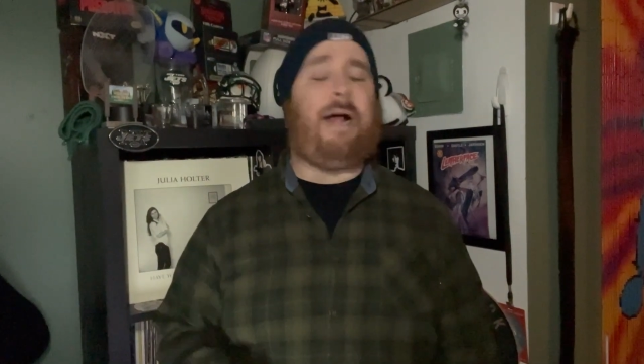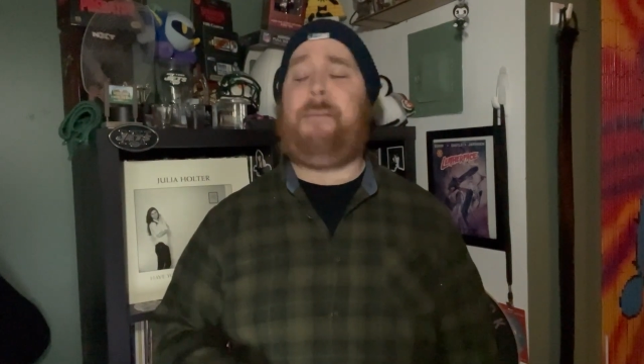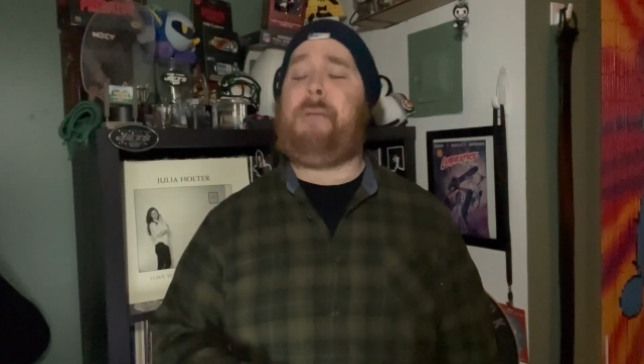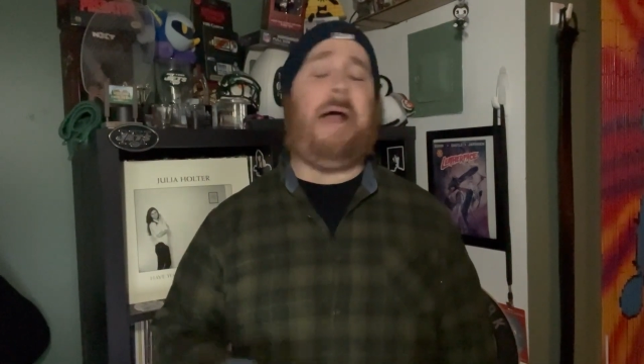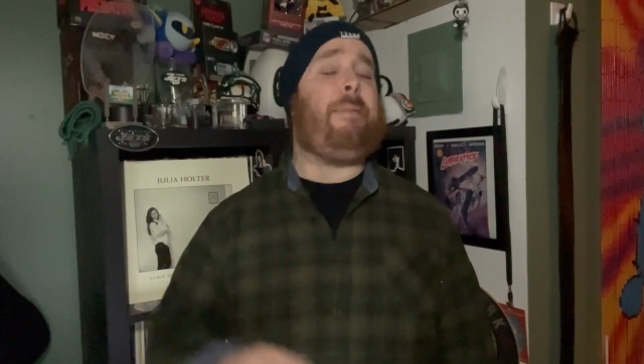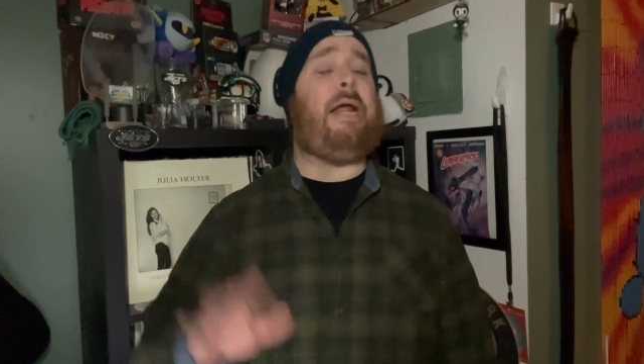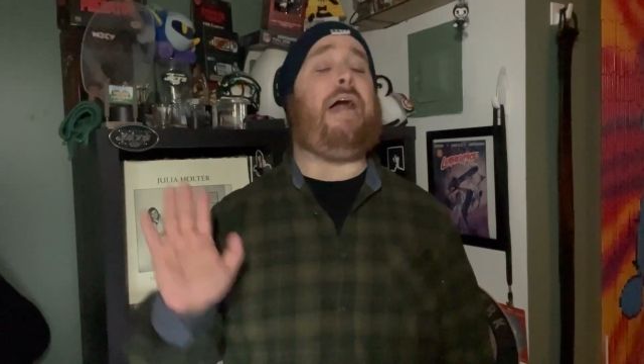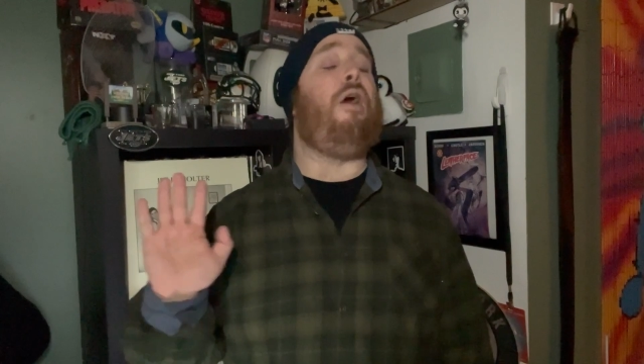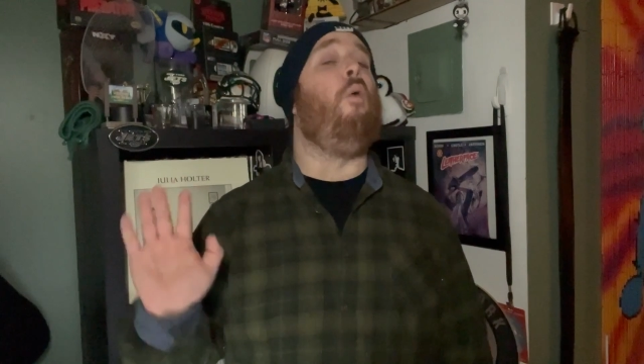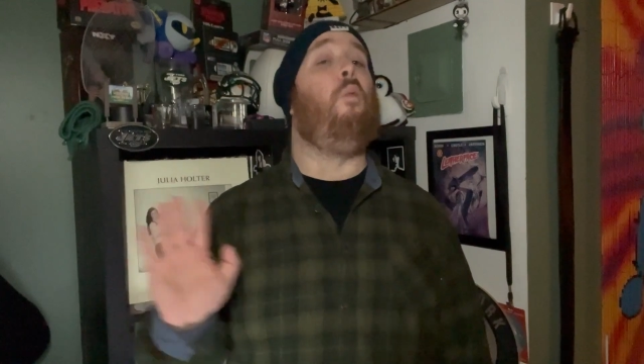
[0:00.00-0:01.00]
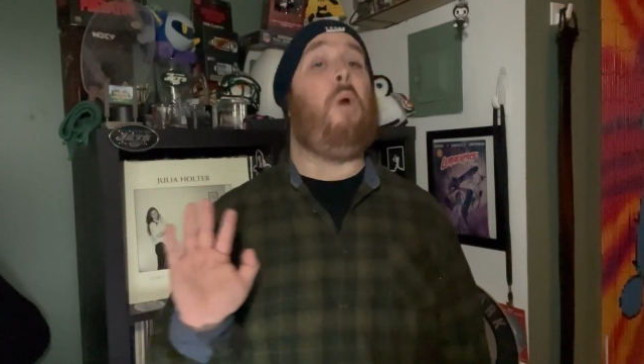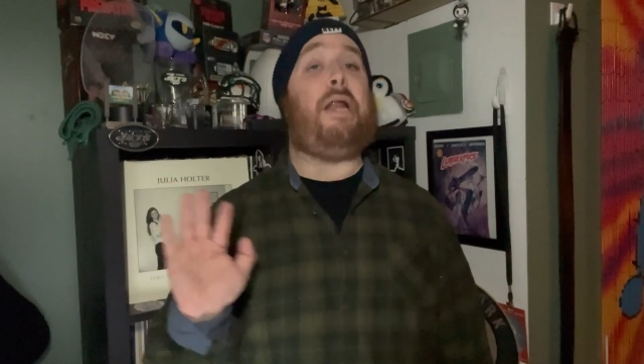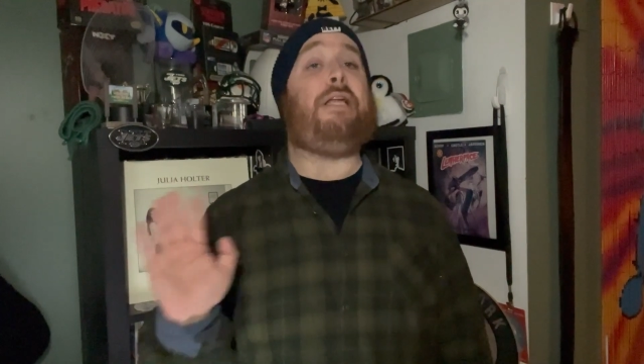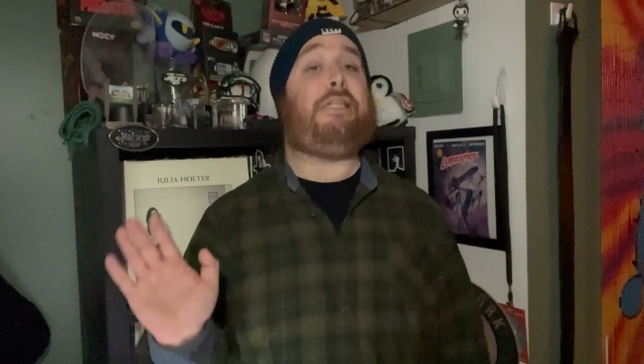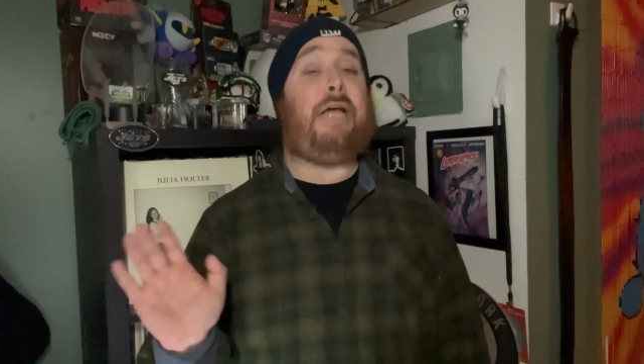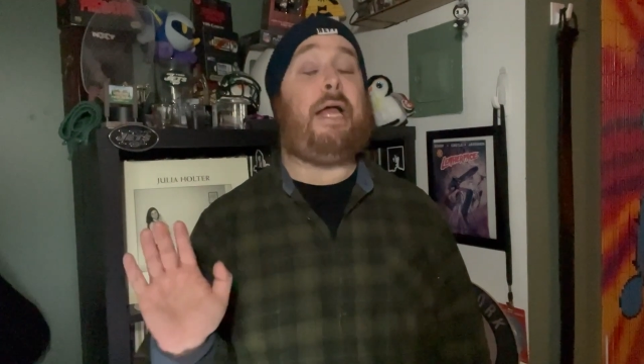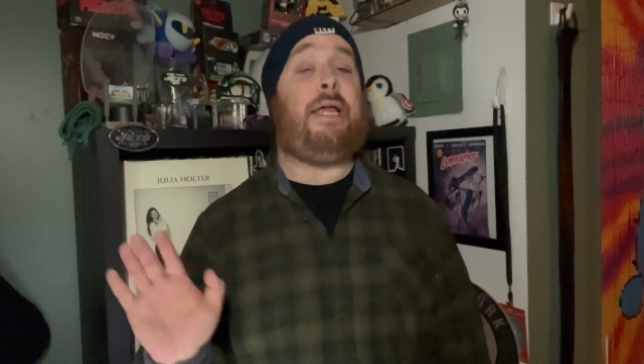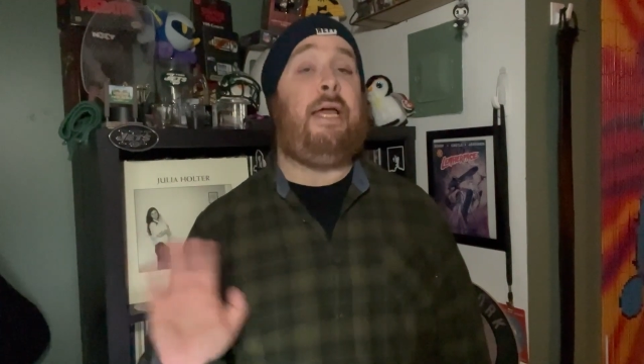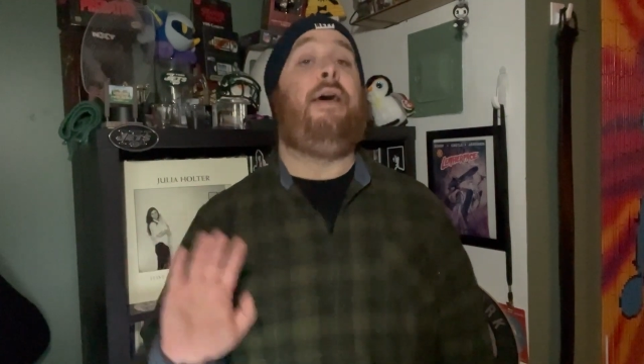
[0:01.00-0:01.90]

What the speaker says: I mean, I don't want to say